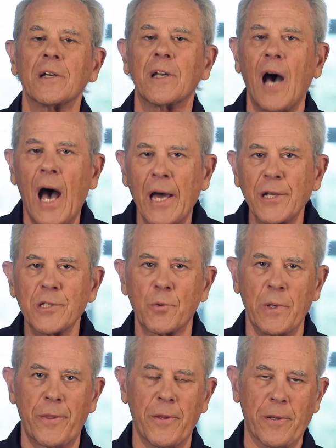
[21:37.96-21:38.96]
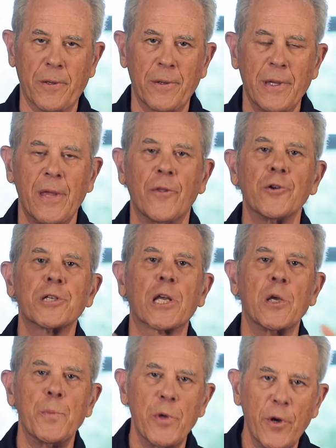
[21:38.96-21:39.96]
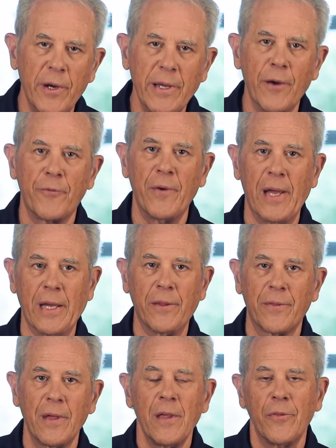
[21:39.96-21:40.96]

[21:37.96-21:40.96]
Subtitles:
God is with you. There's a community of faith.